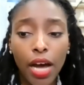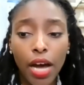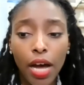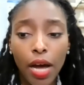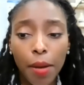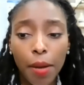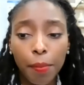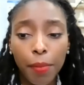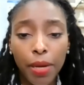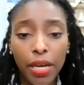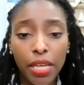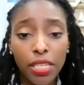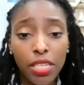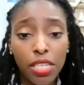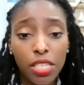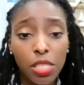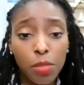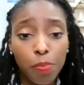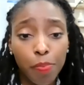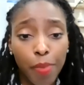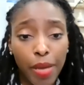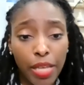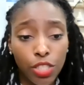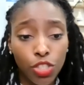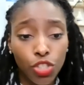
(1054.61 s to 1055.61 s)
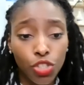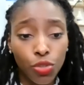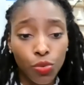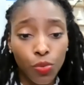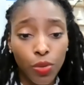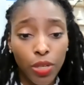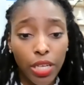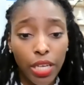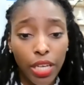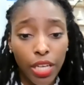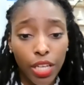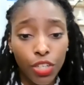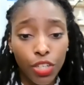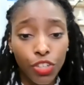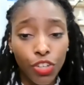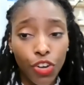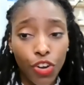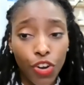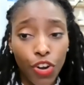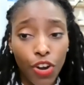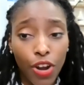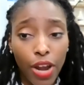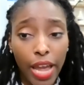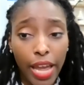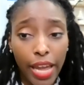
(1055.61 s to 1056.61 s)
a dispensary in
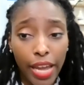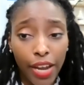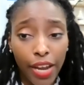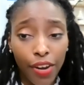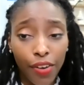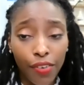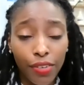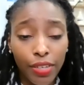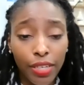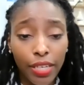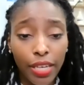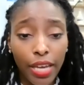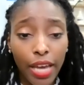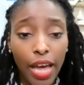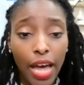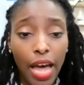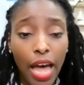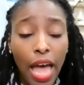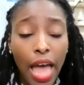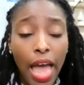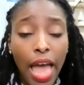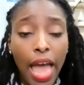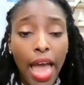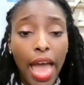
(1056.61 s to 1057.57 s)
your area.